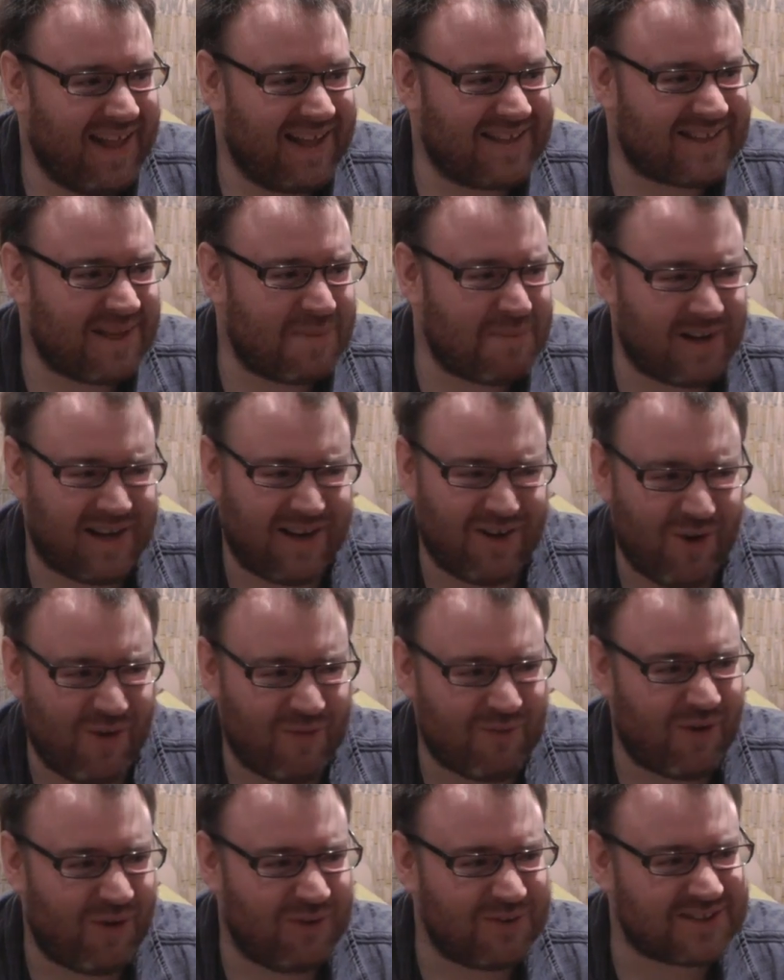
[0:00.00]
Has there been a lot
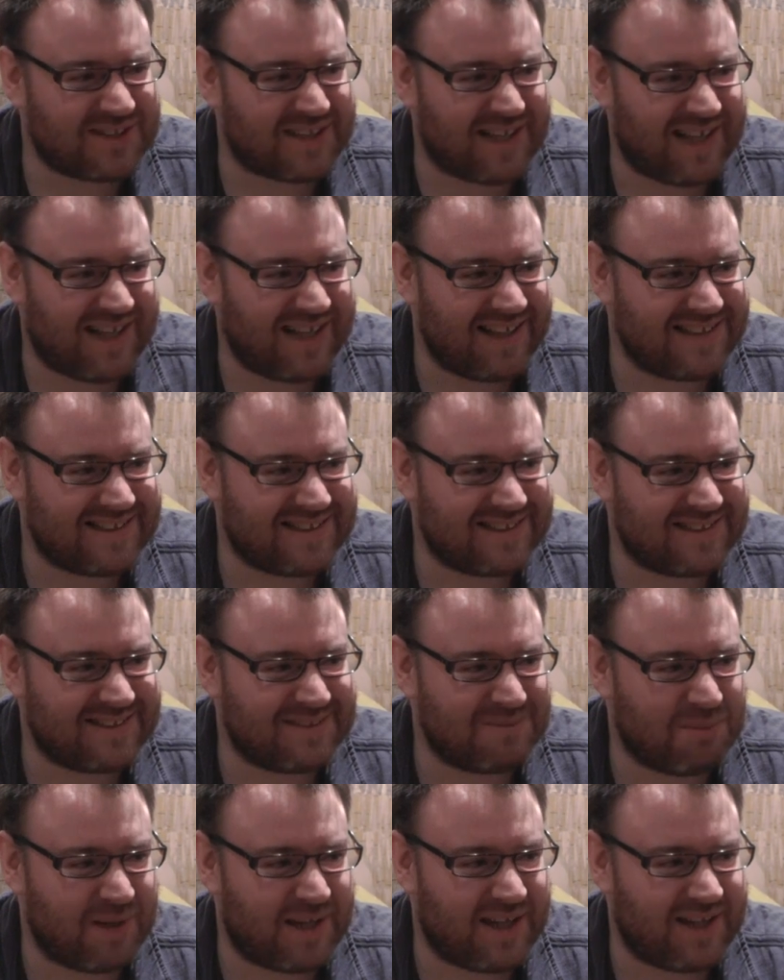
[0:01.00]
of roles that he's
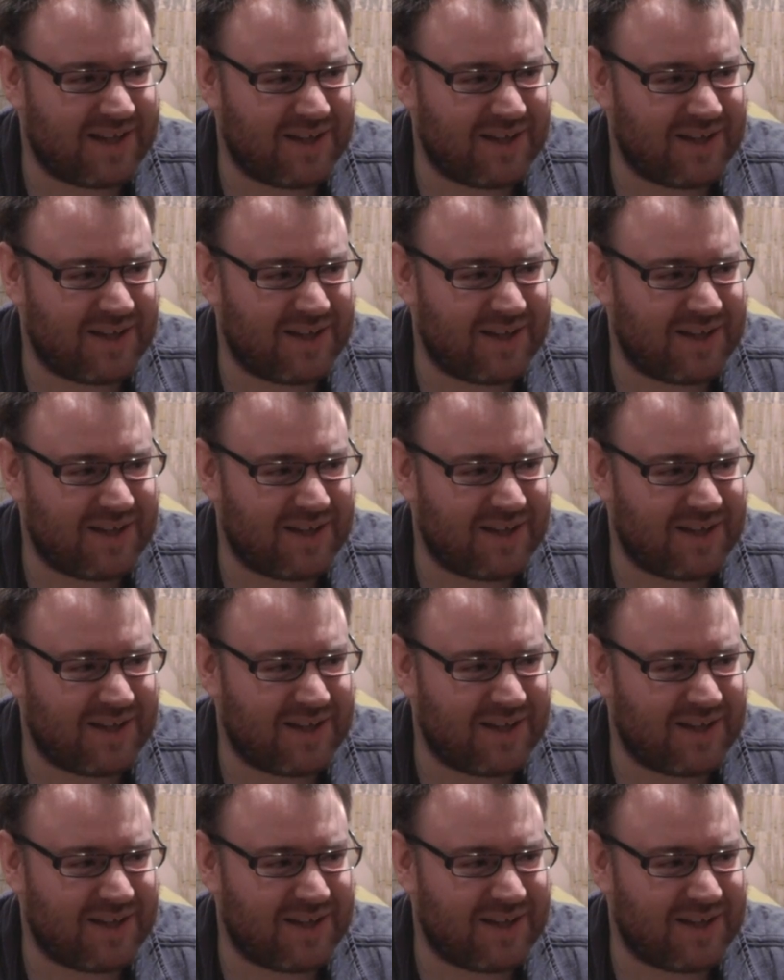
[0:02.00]
beaten